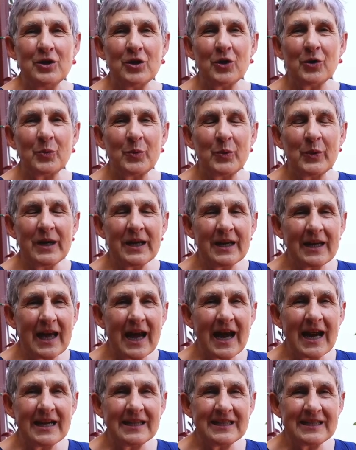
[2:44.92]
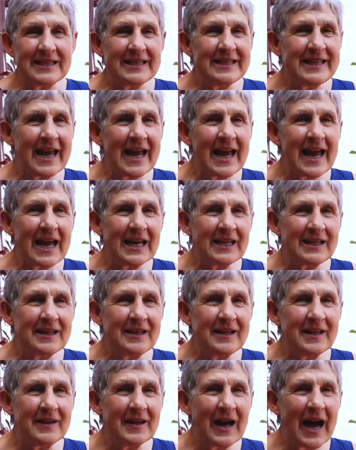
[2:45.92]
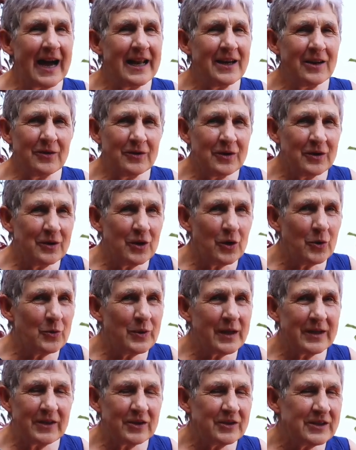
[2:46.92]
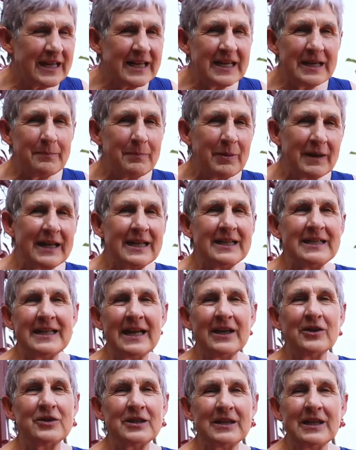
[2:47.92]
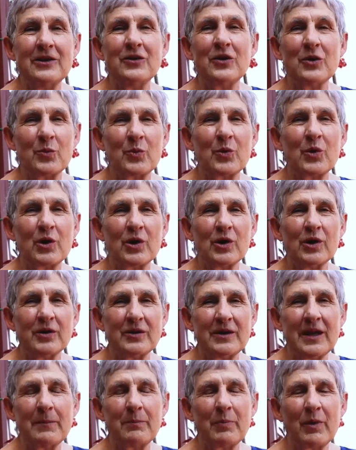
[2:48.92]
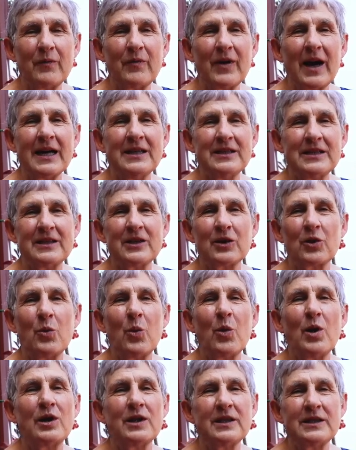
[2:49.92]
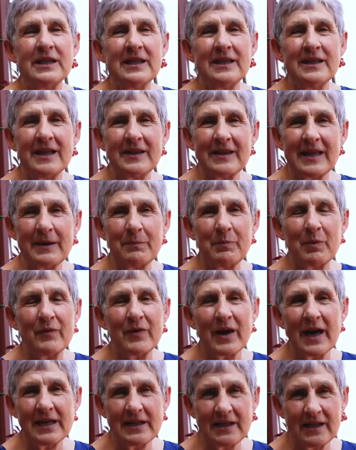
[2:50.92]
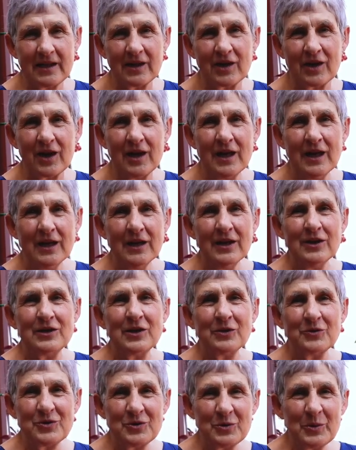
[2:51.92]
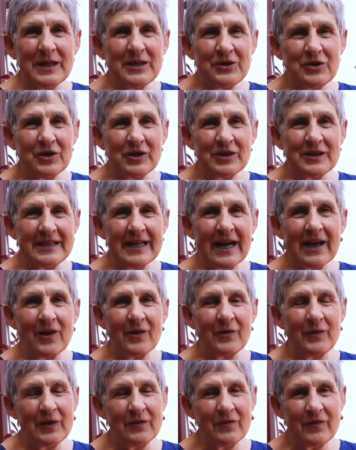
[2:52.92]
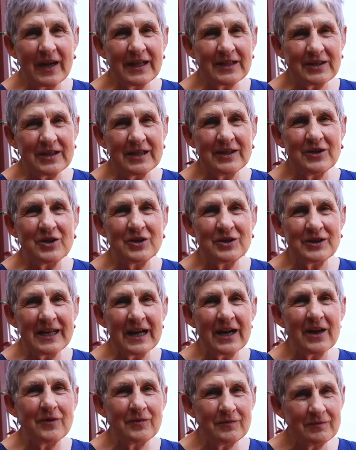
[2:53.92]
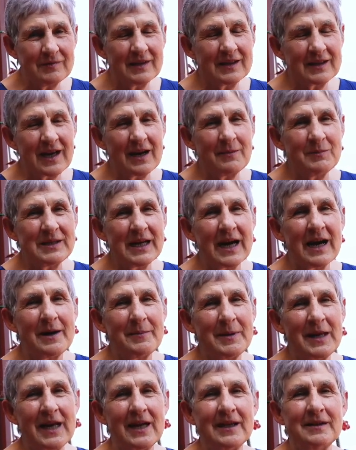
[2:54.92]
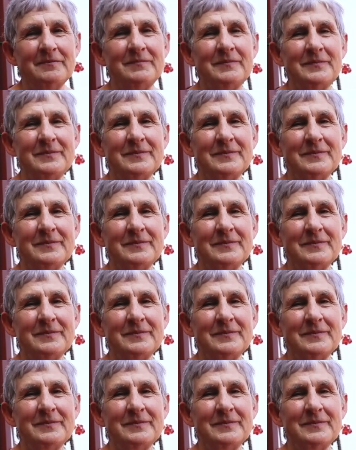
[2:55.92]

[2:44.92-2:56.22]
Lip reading: you'll realize that I don't know that there's any place else in the world that provides the quality that they provide here. So treat yourself, invest in yourself, come to Amala.